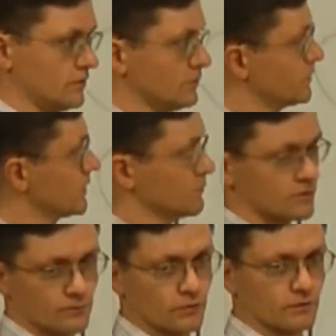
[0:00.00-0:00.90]
the
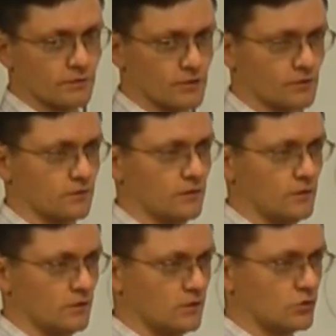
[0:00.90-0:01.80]
parameter for integration.
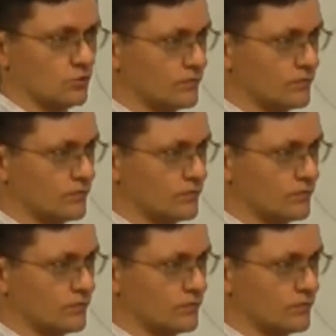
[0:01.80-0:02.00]
So